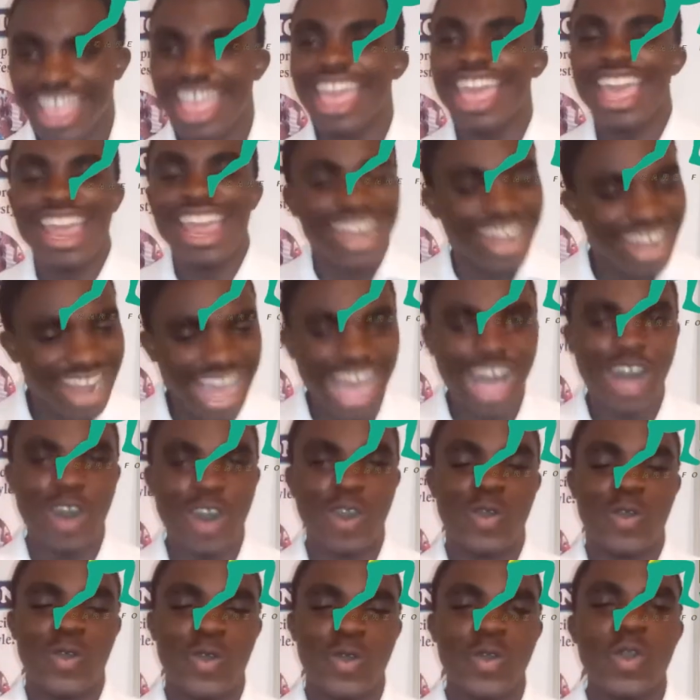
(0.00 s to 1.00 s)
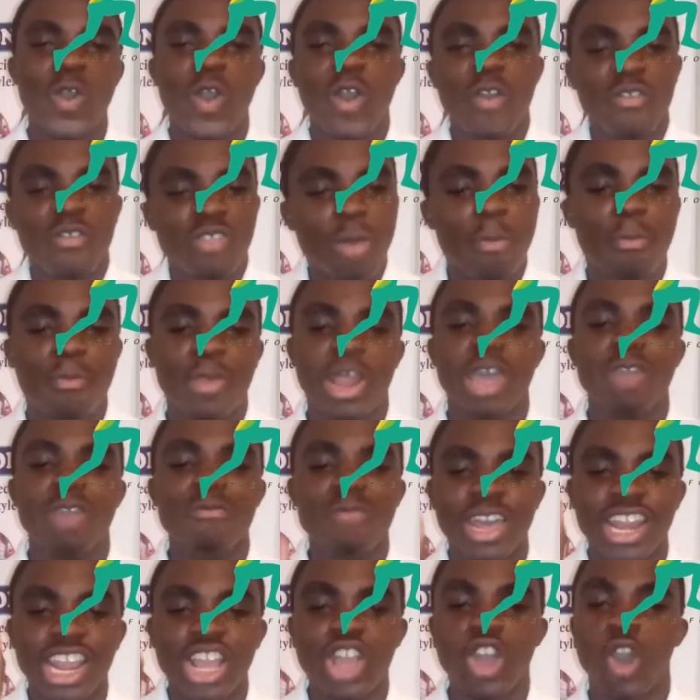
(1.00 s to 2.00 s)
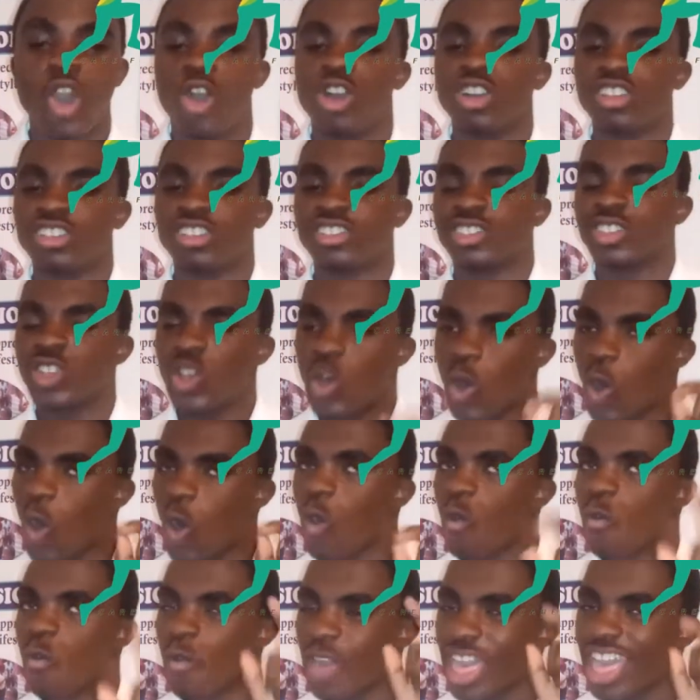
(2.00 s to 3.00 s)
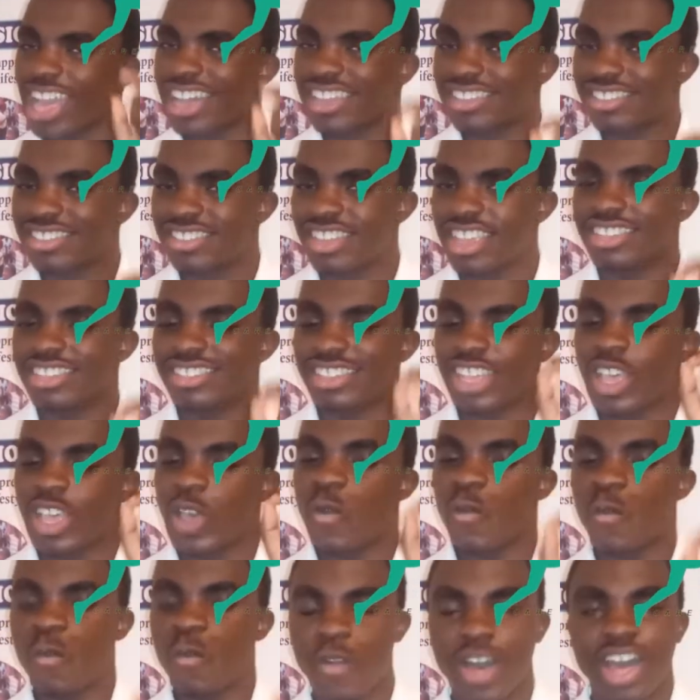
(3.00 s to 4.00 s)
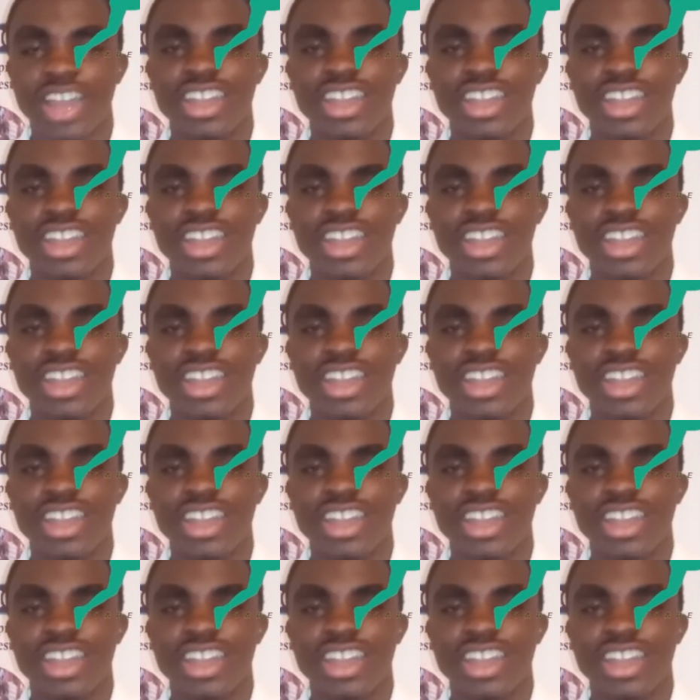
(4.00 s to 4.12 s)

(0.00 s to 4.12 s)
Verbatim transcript: Now, the primary cause of excess fat